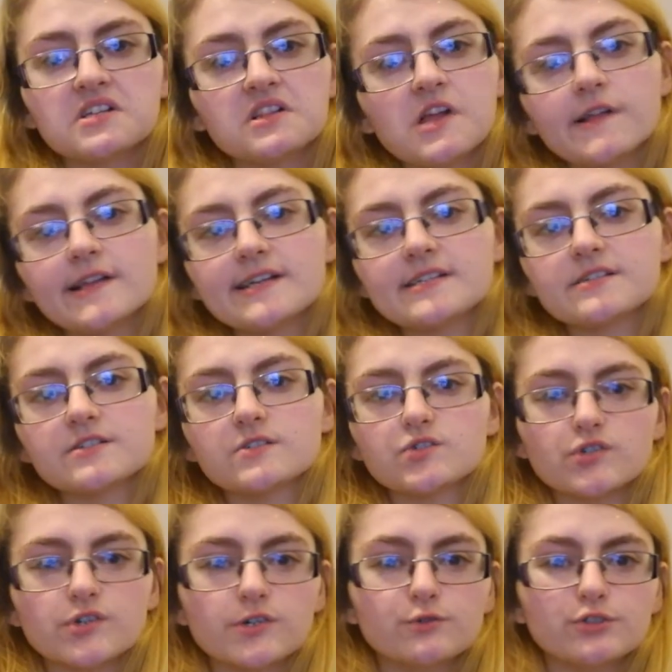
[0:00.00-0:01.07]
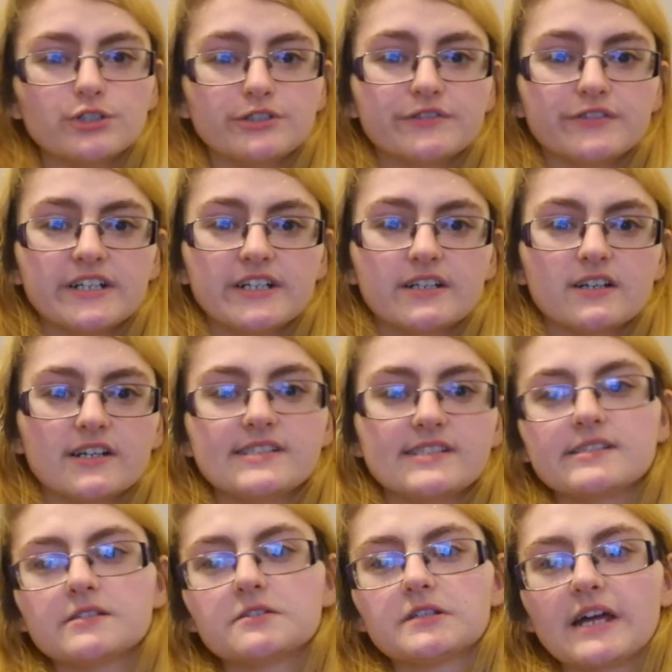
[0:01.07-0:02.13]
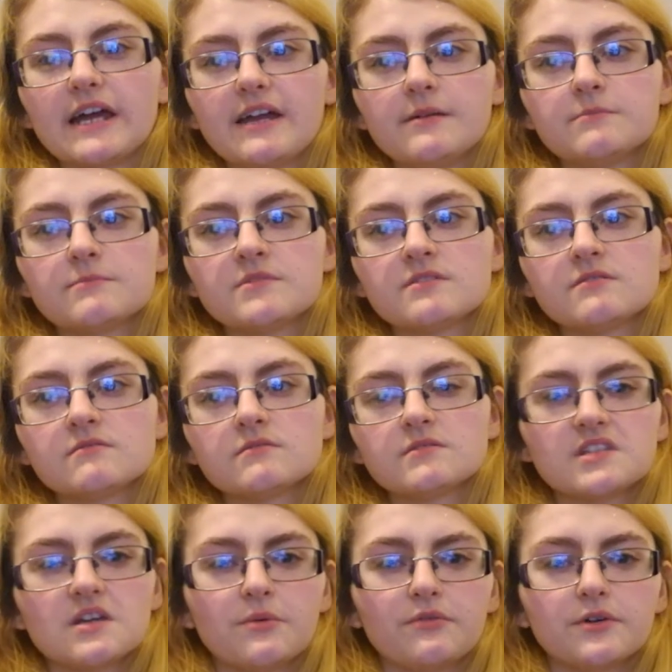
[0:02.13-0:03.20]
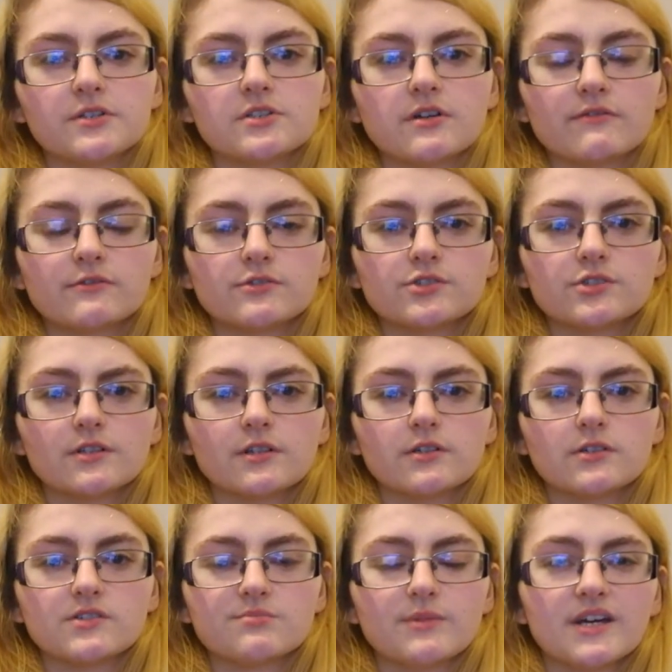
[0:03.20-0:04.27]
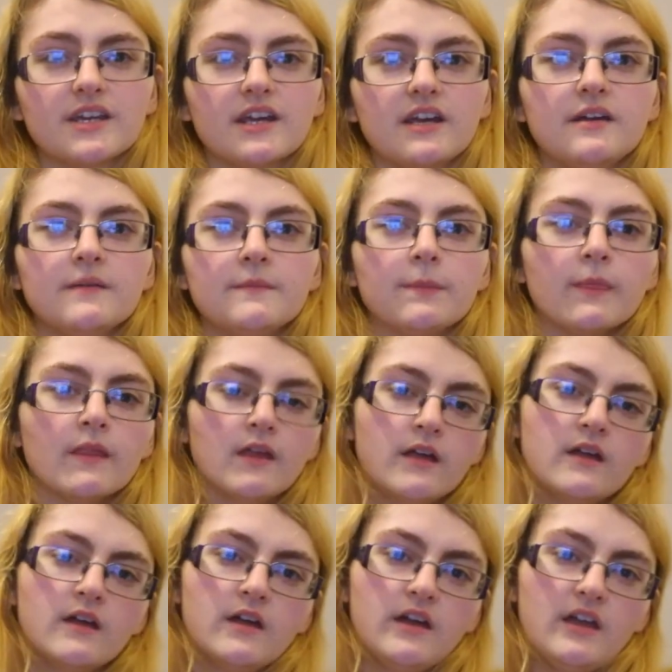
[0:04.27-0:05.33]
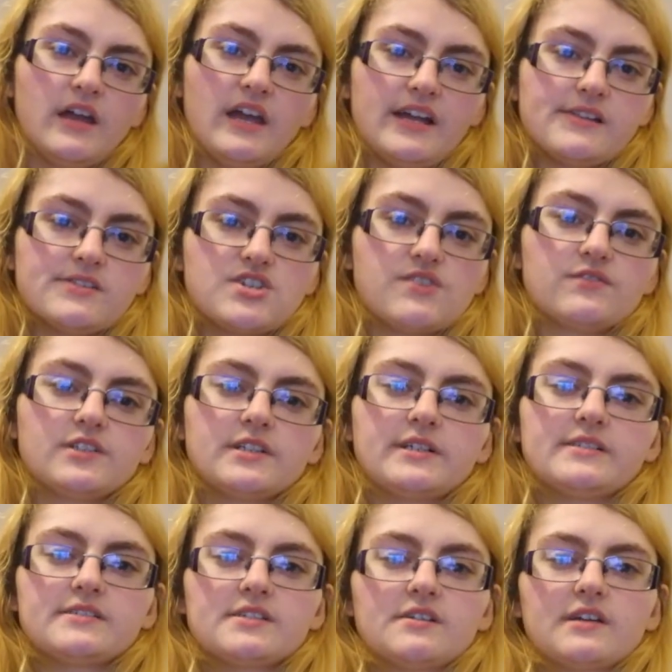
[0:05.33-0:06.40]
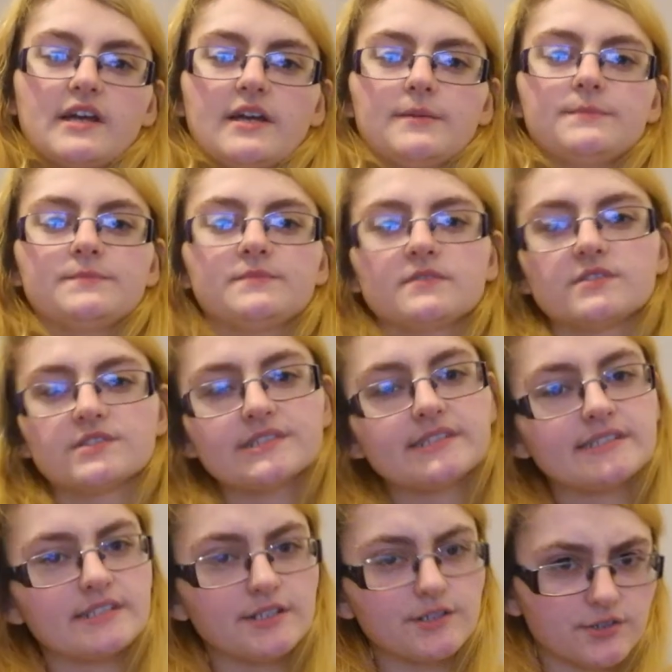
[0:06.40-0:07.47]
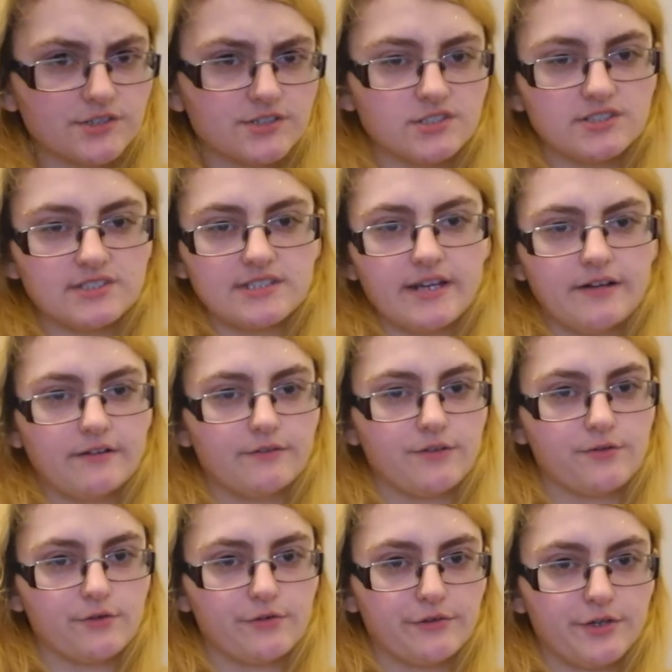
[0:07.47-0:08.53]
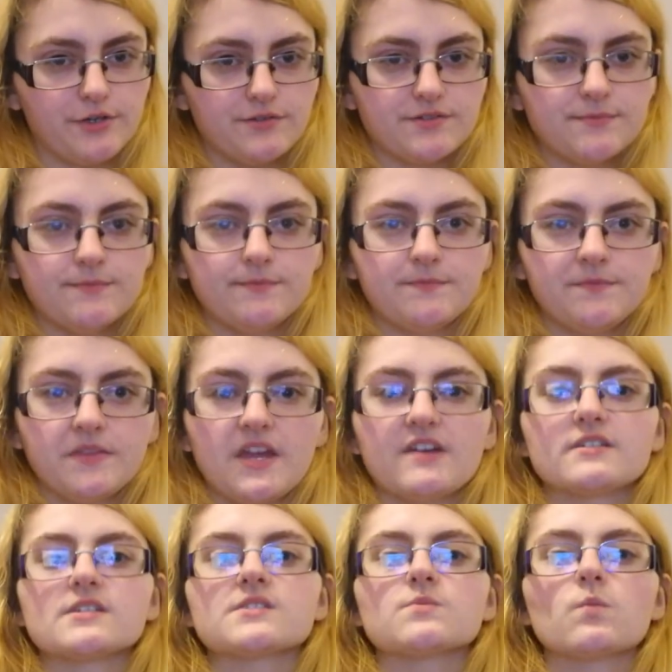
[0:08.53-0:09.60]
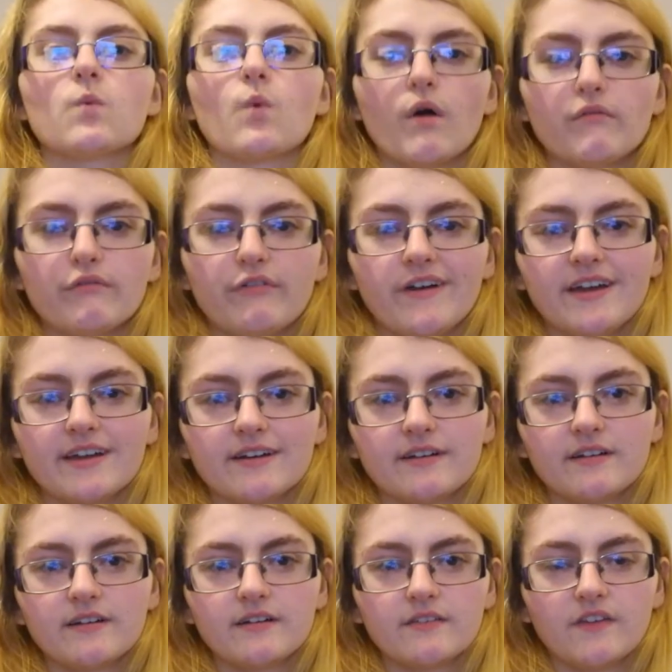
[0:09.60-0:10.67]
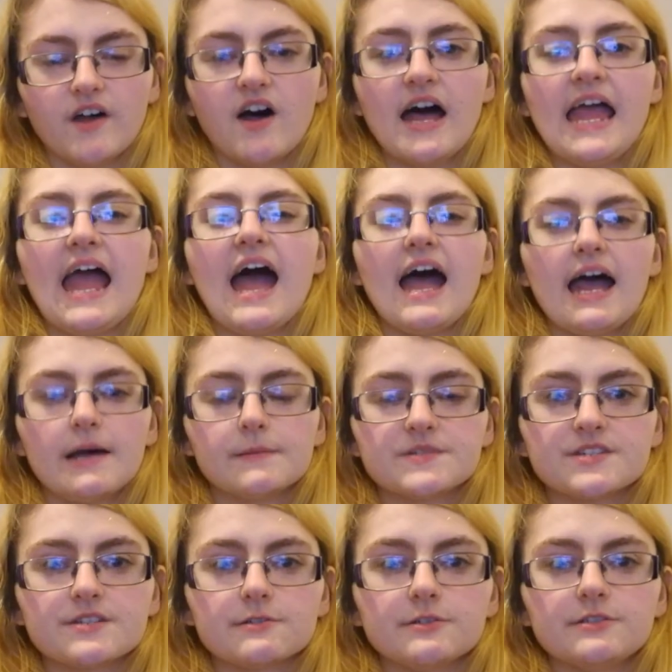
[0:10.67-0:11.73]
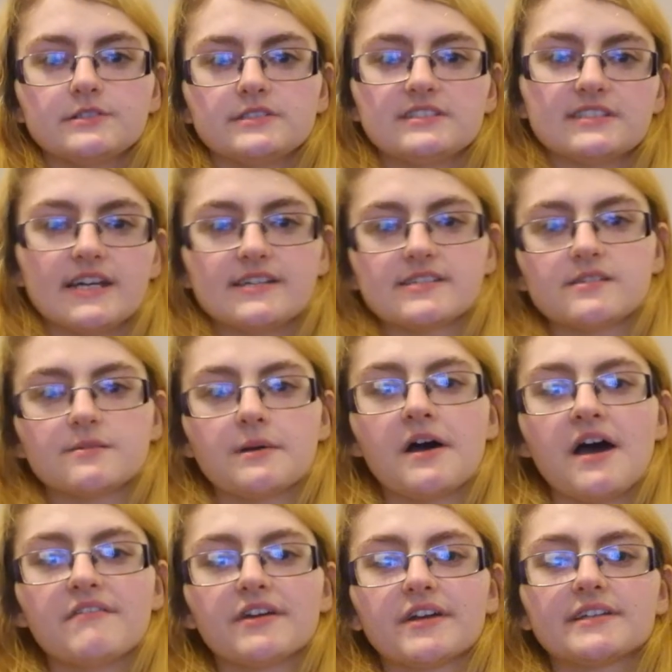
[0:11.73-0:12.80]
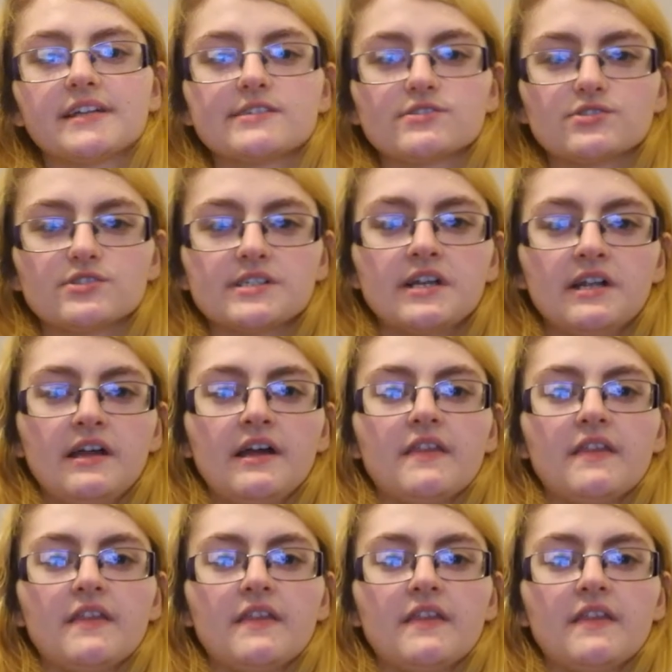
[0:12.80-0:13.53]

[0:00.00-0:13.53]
a lot less controlled. You find nice little games, some of which unfortunately cost money. And generally it's okay, so long as you stay out of the reviews. There is one thing that I absolutely detest about having an Android,